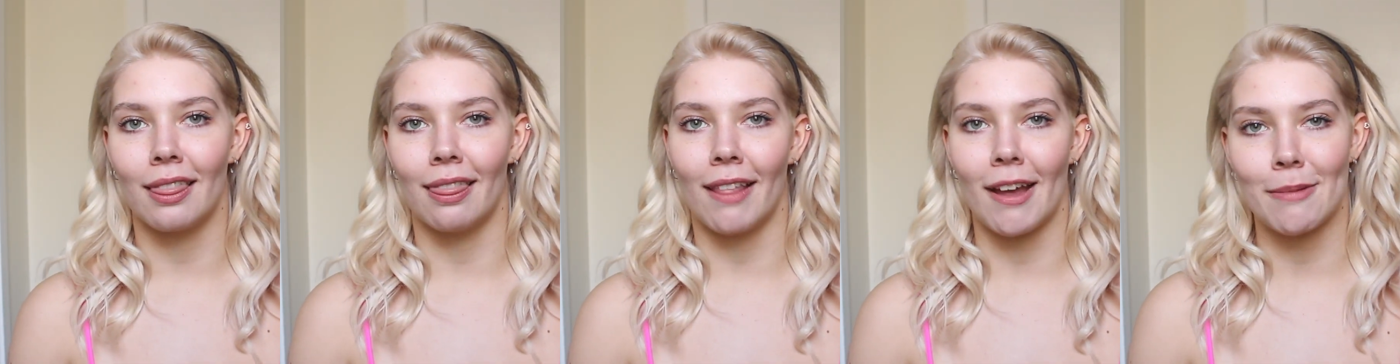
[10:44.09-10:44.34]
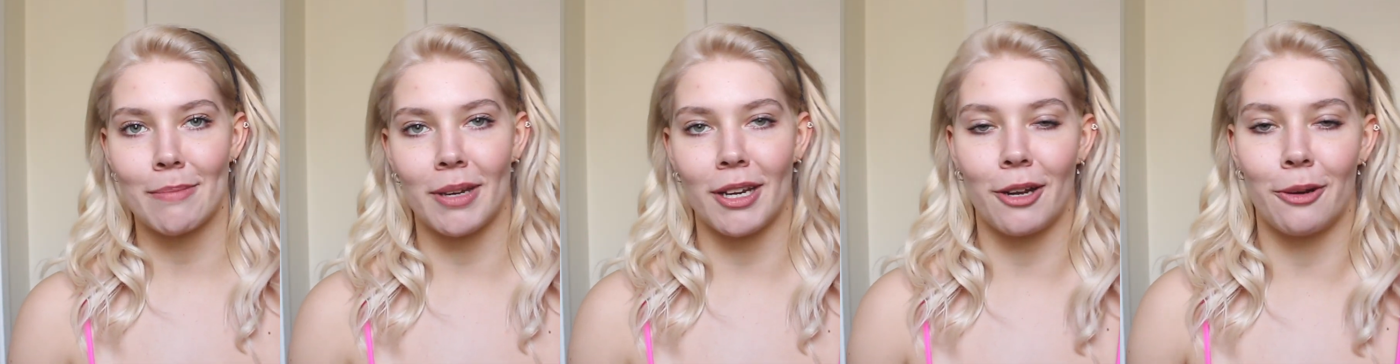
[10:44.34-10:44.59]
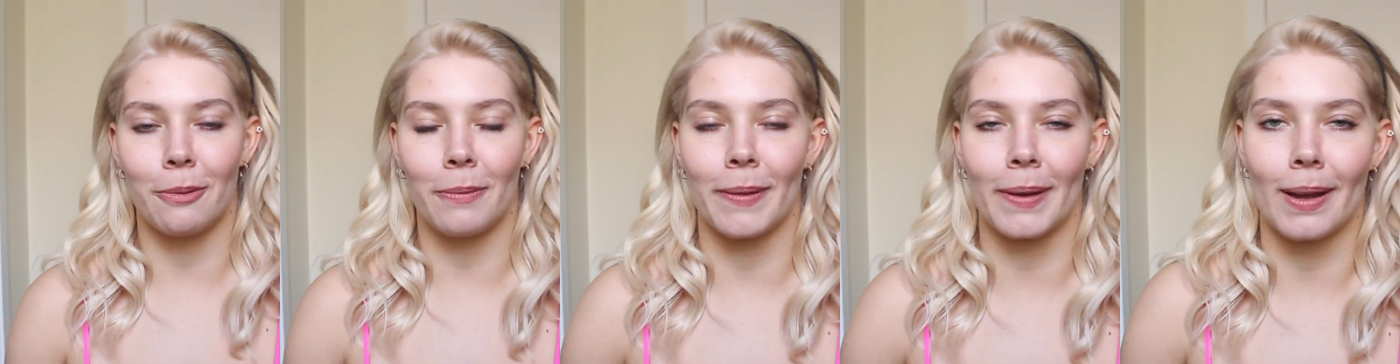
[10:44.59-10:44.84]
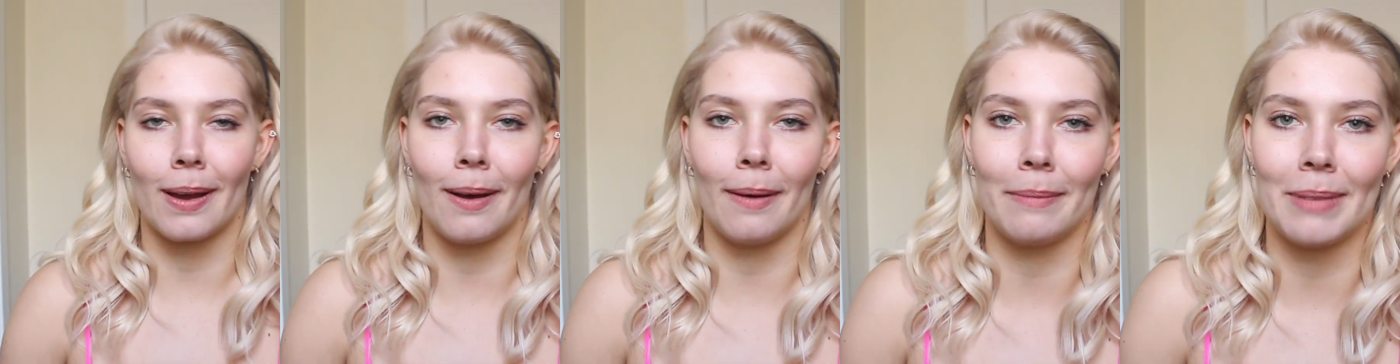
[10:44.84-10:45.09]
Let me know in the
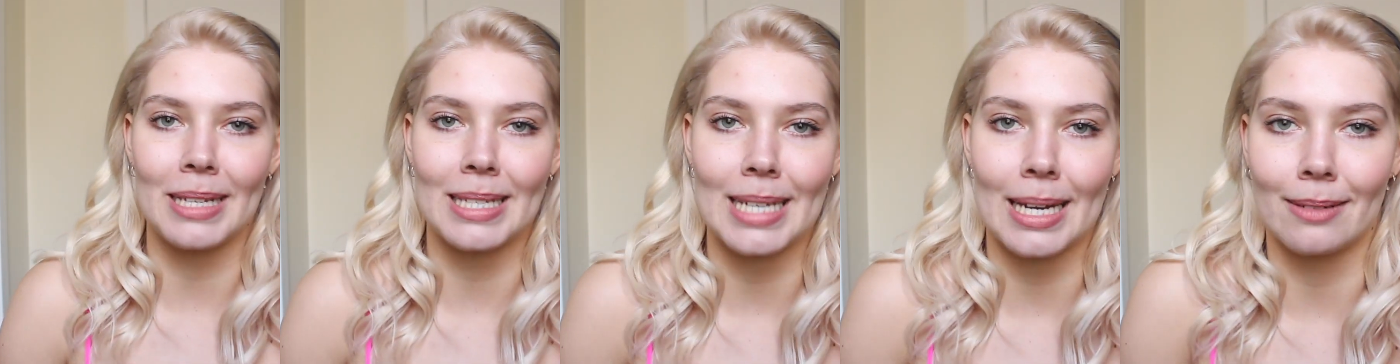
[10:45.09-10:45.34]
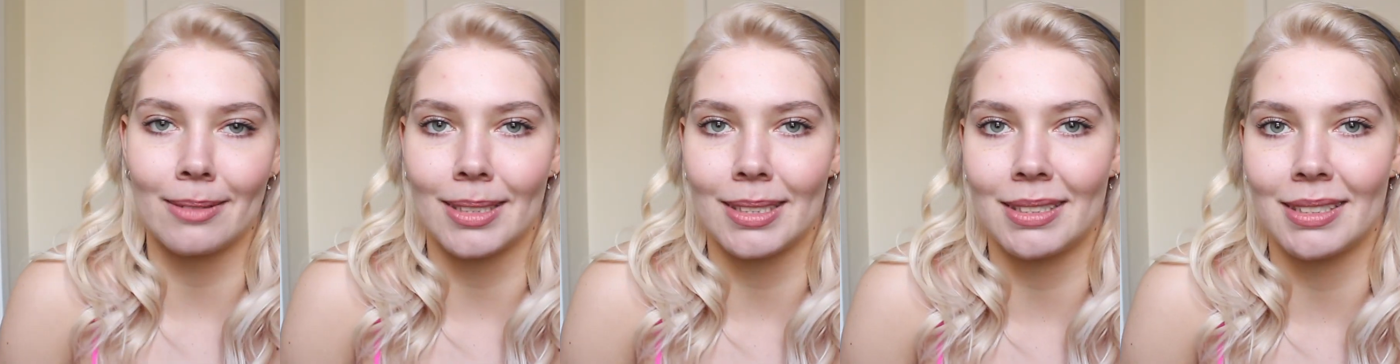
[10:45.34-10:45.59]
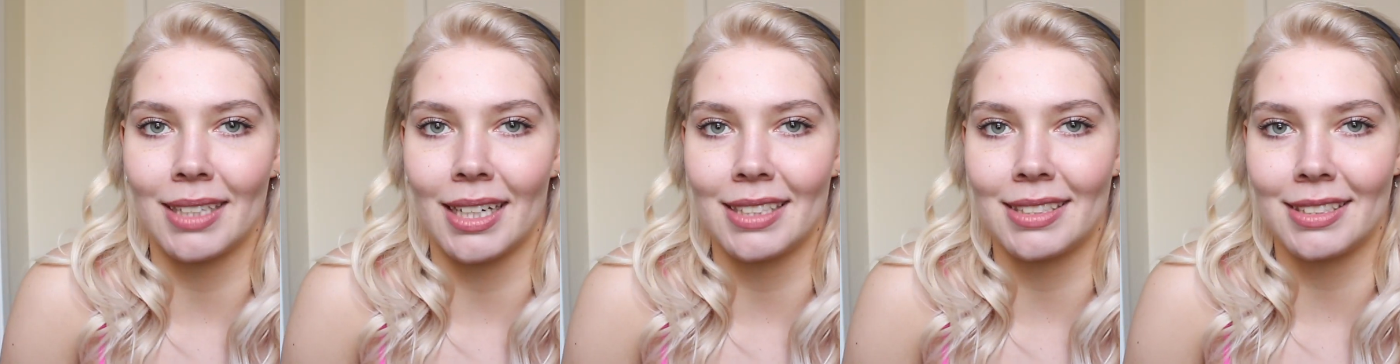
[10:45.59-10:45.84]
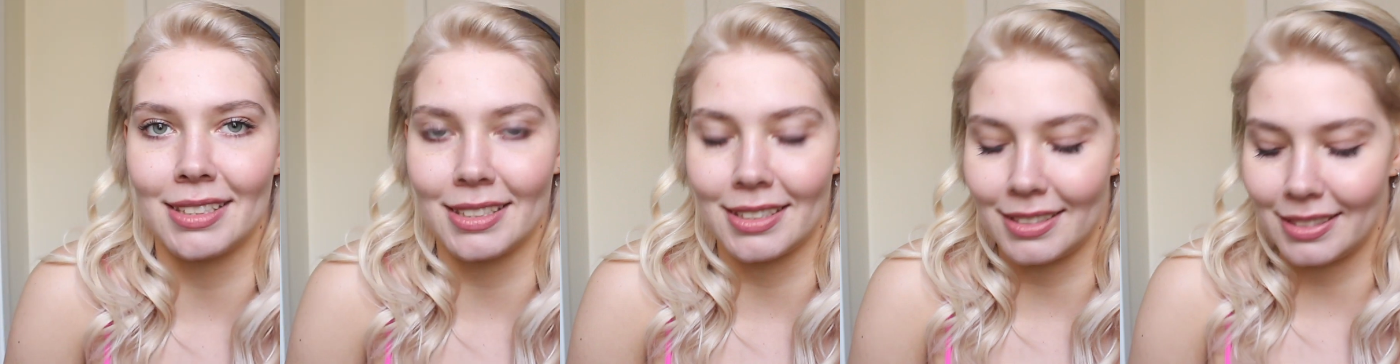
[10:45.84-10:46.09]
comments how
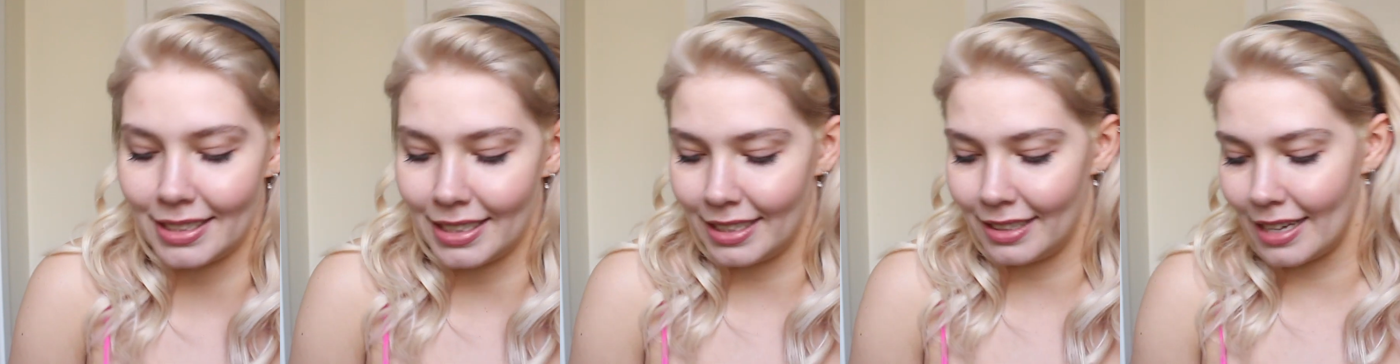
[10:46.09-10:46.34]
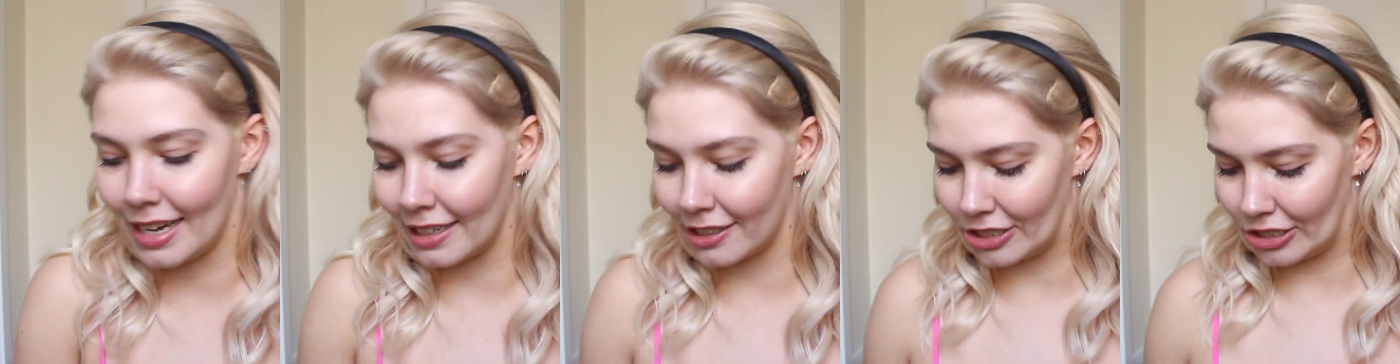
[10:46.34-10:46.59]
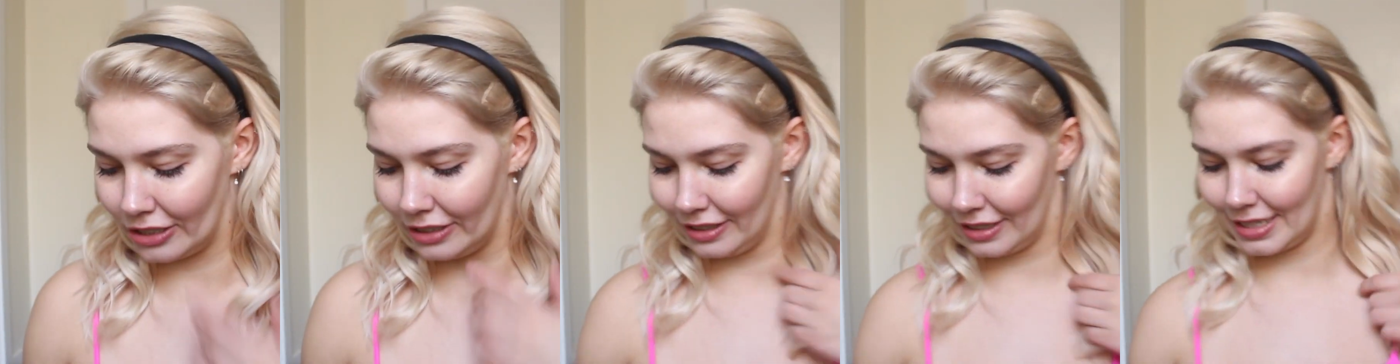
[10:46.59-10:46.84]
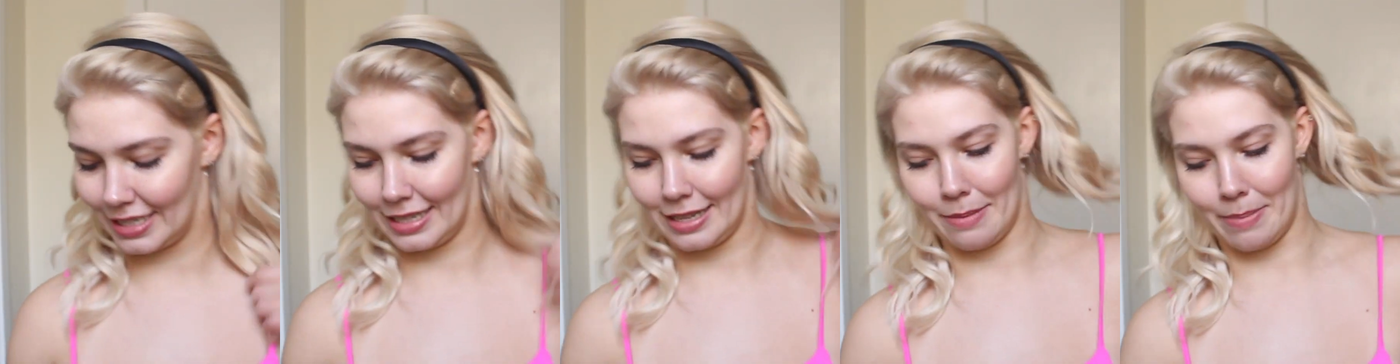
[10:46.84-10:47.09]
disgusting it actually
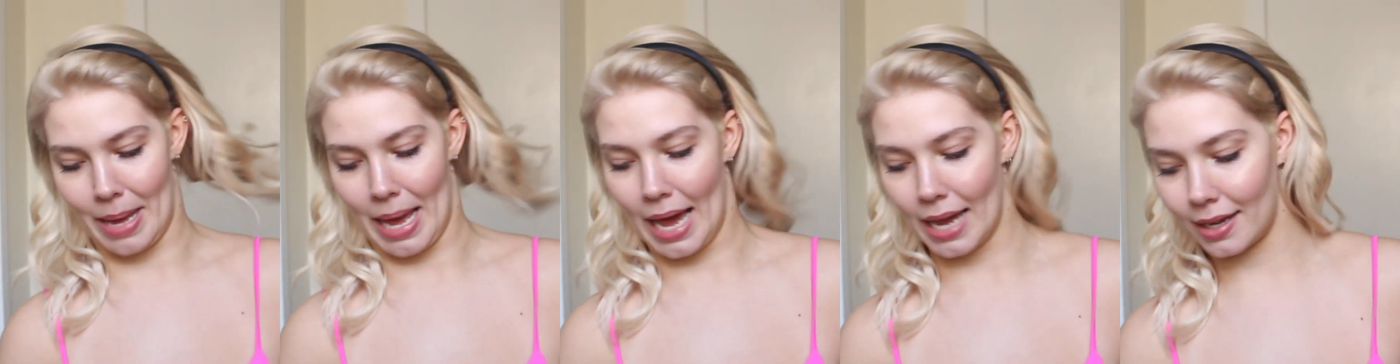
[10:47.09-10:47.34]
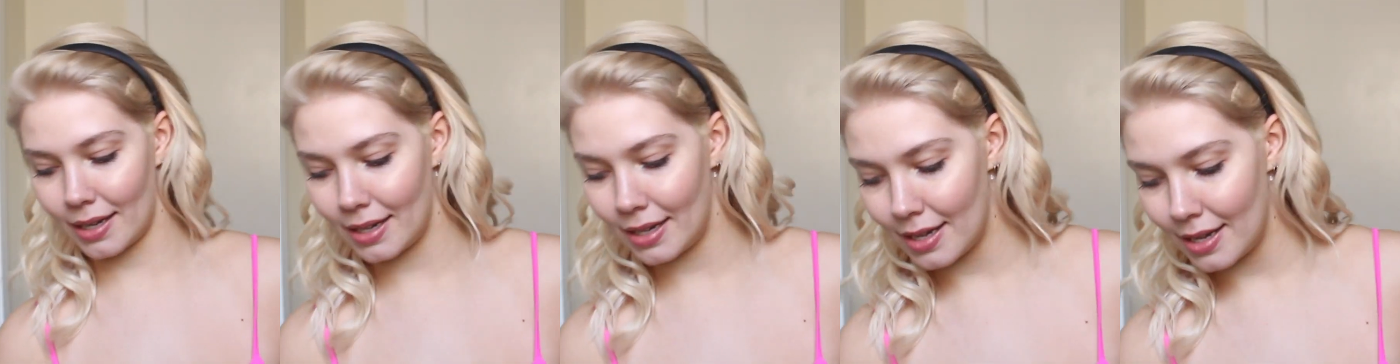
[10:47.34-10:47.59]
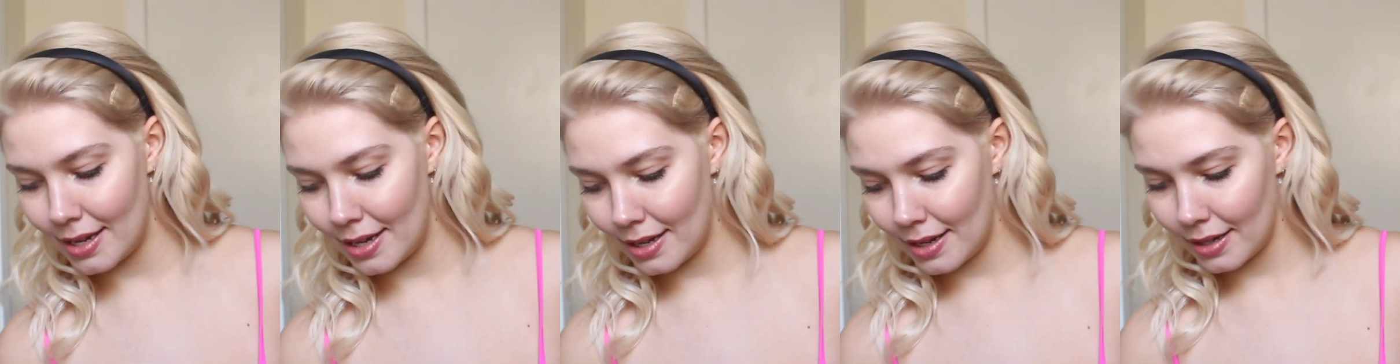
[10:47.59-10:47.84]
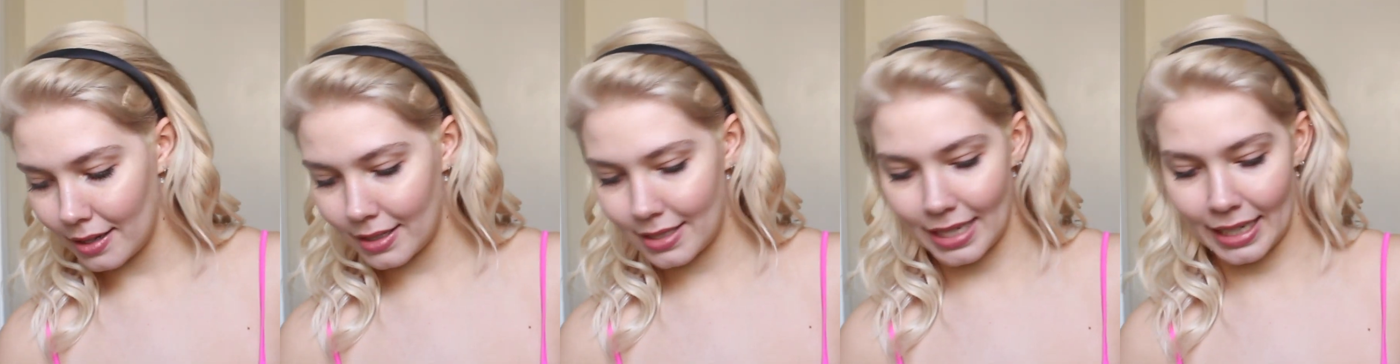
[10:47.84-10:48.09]
looks in the back,
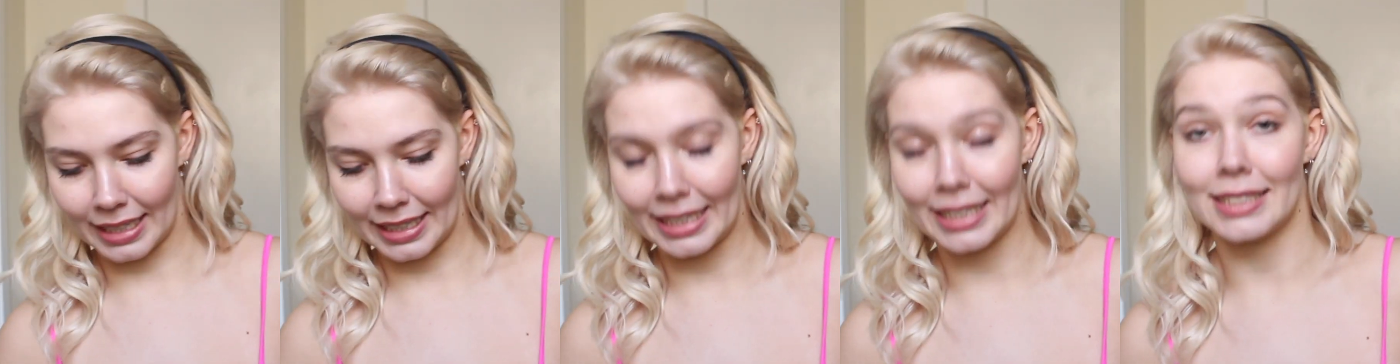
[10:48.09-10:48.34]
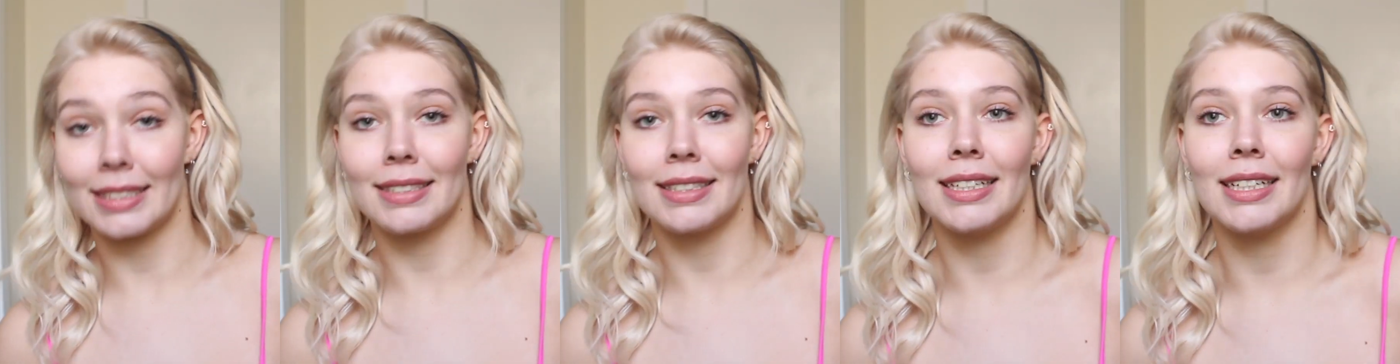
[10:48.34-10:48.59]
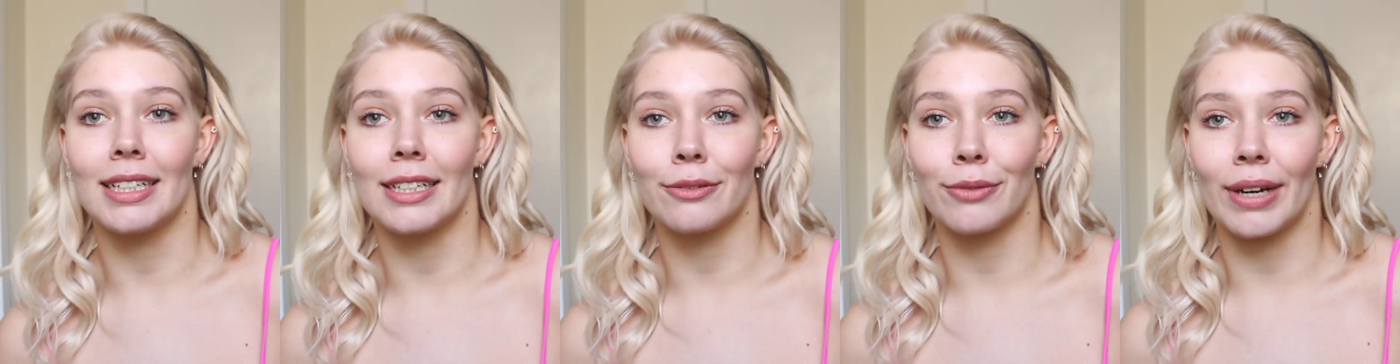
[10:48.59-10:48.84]
because I can't see it.